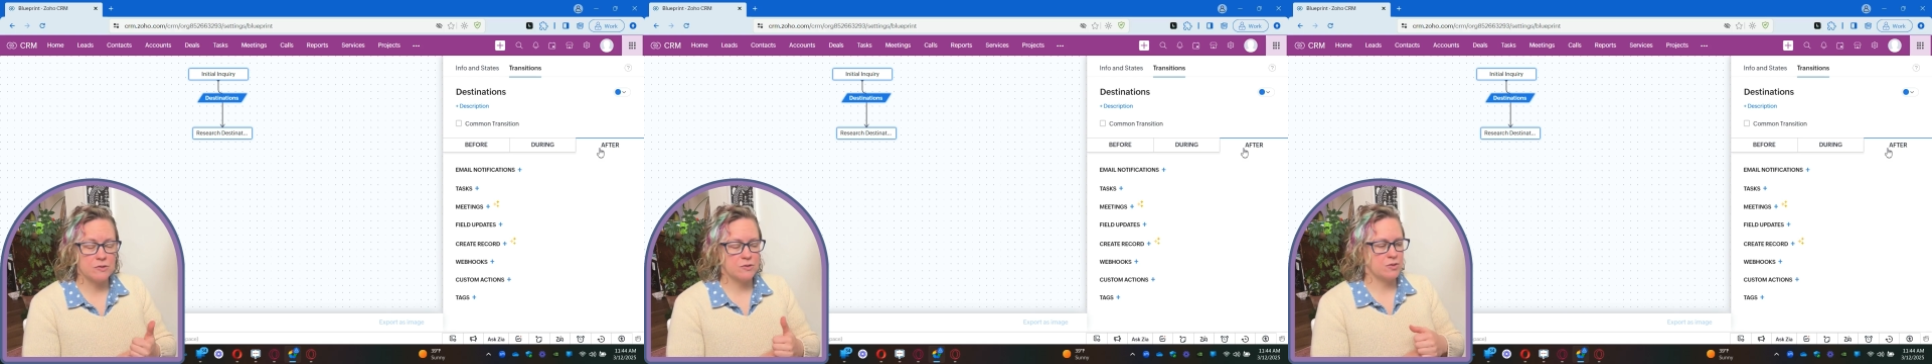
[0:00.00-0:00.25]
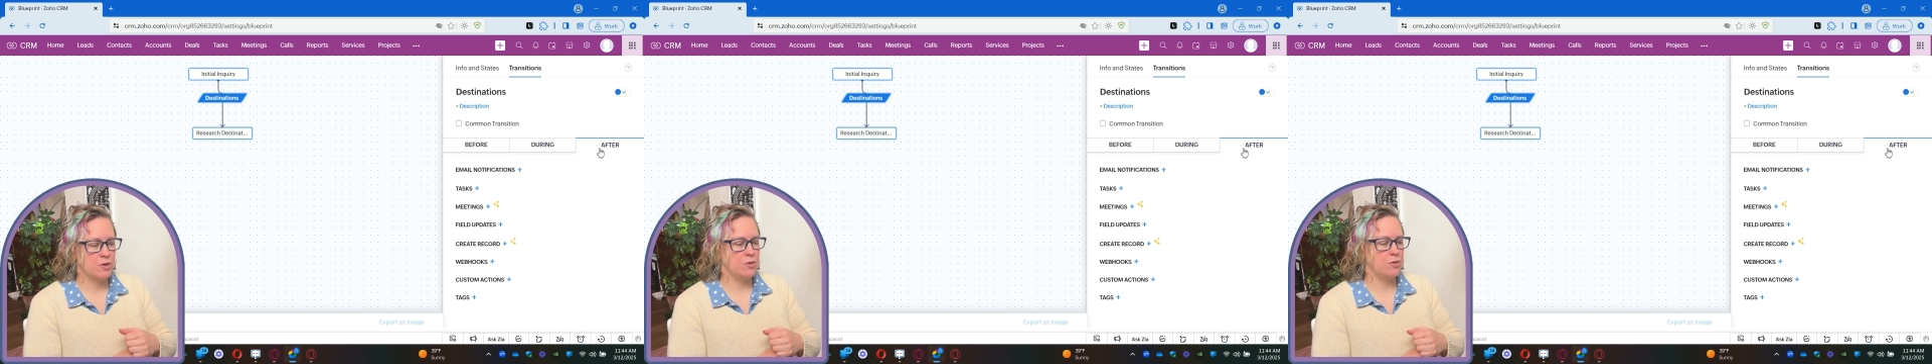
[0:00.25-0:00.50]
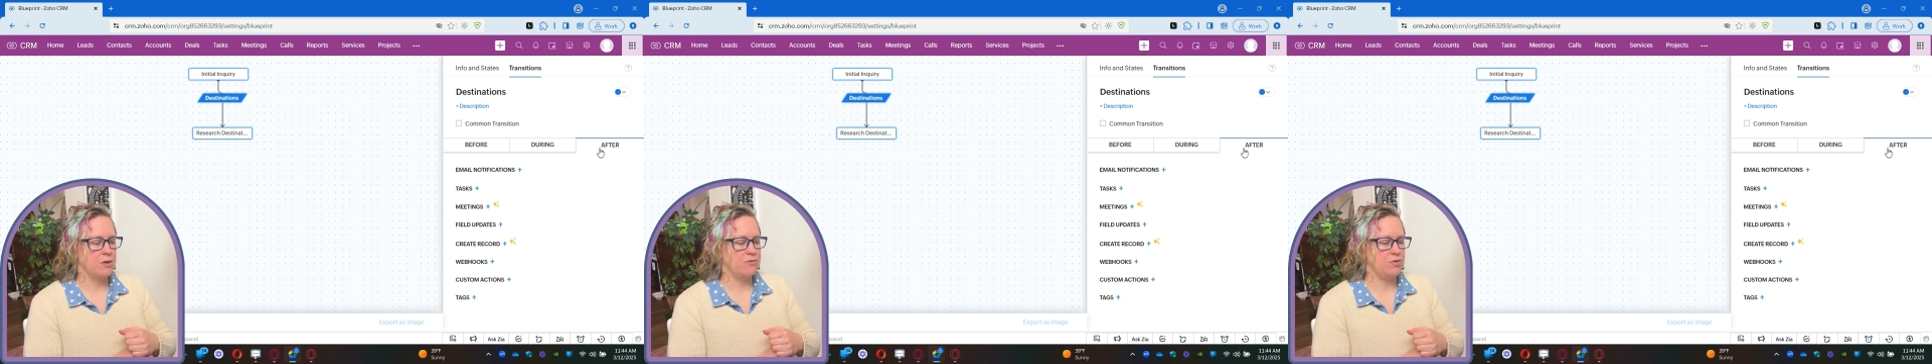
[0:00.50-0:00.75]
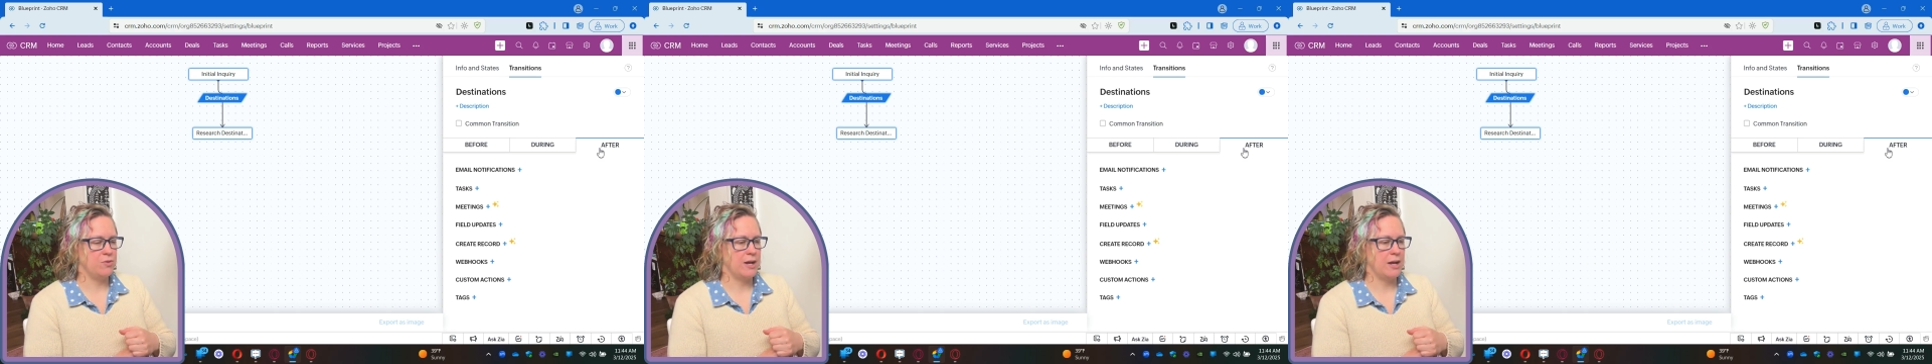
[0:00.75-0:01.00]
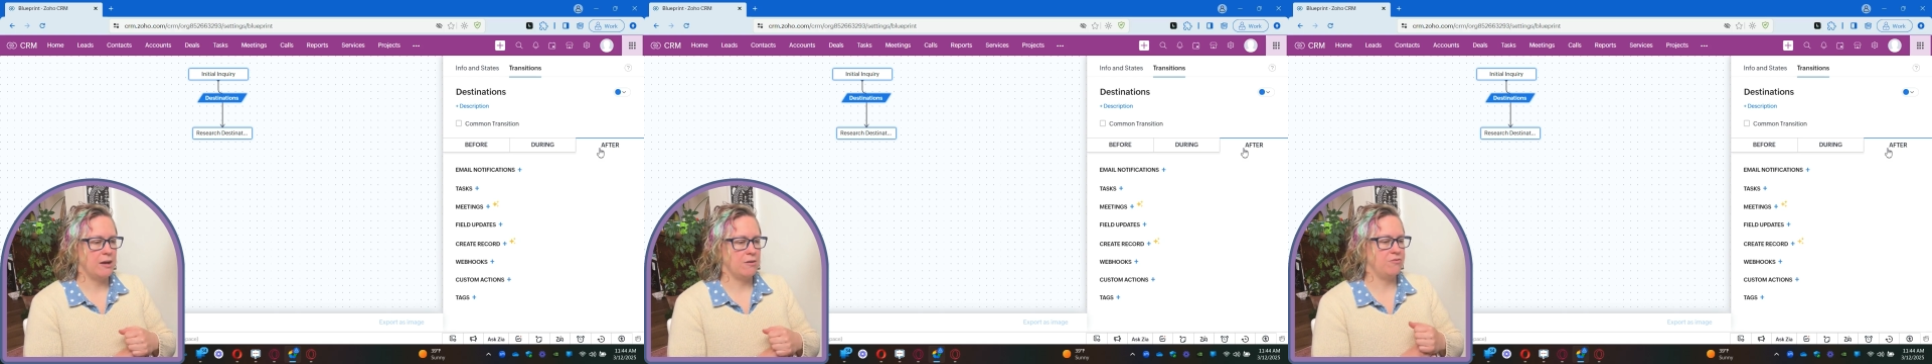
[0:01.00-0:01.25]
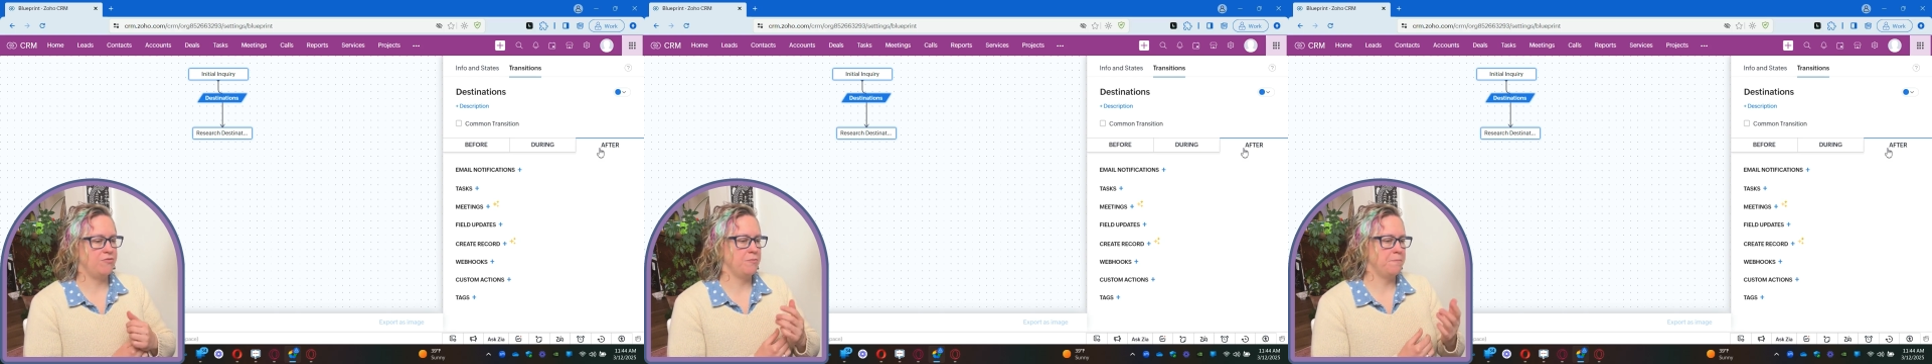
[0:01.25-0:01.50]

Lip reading: So if you have